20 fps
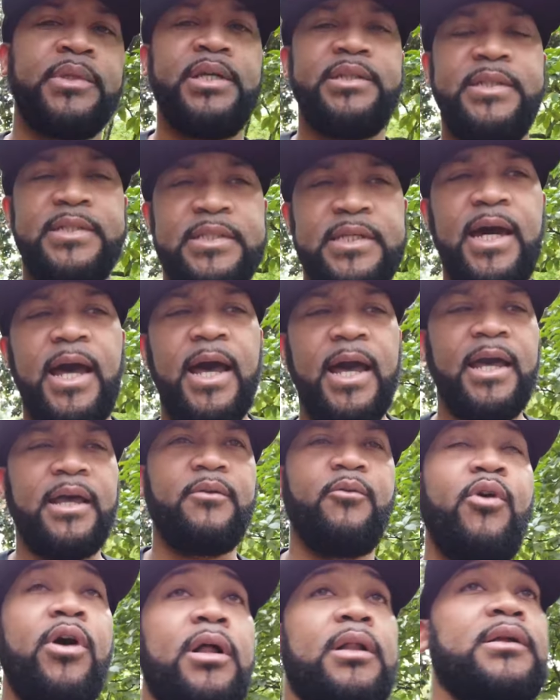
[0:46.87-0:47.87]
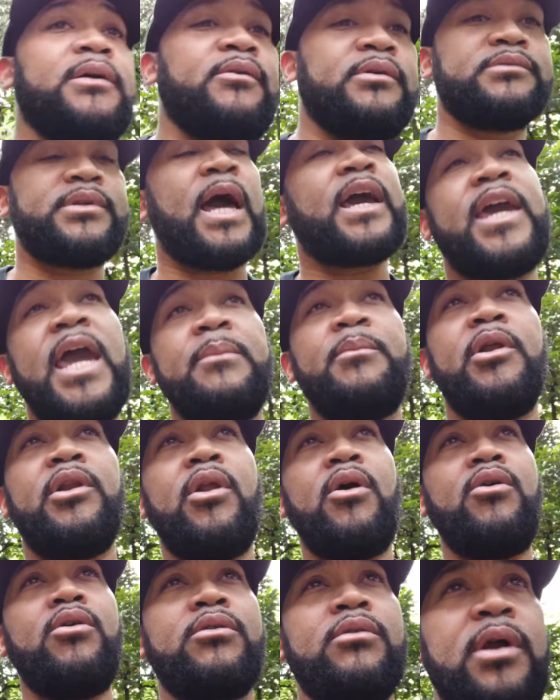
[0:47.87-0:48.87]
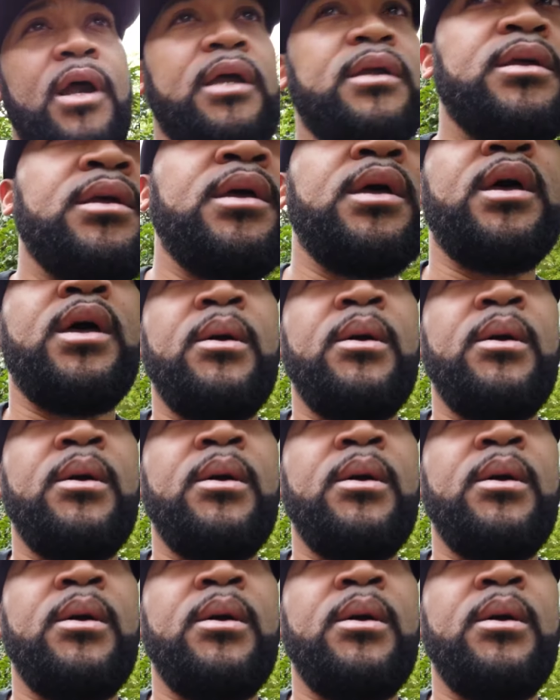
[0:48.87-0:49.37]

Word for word: There's this guy, well, I came alone, right?